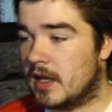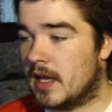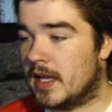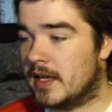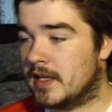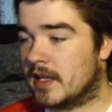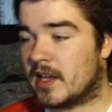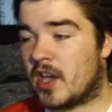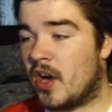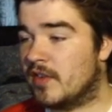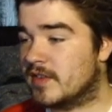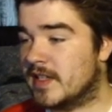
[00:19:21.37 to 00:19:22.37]
And I
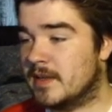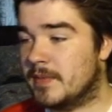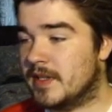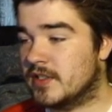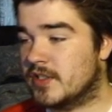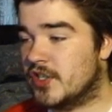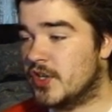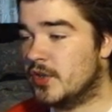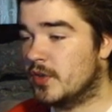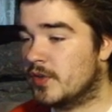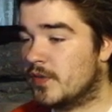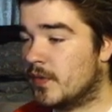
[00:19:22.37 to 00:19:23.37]
can't see him being too
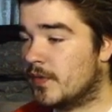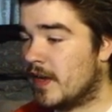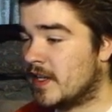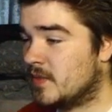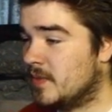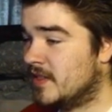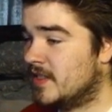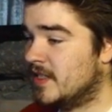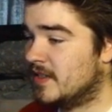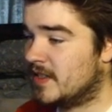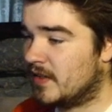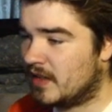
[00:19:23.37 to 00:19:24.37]
useful for
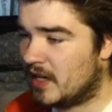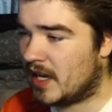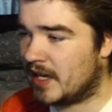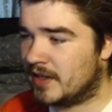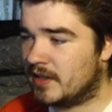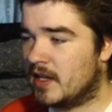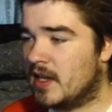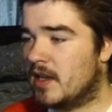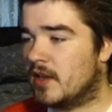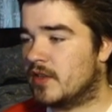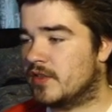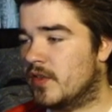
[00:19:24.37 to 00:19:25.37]
SBCs down the line
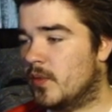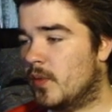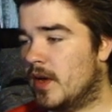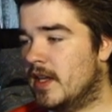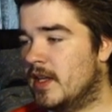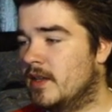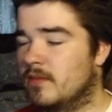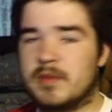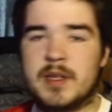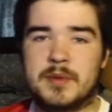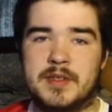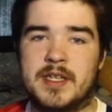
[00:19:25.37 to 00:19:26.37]
because of the way it
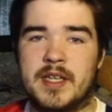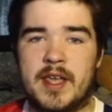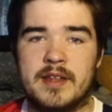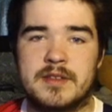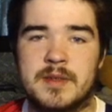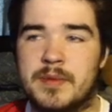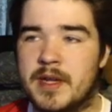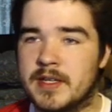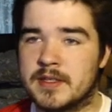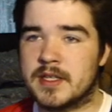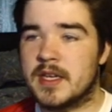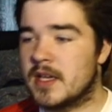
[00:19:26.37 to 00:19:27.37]
will link into
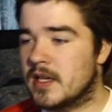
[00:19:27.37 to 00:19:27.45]
players.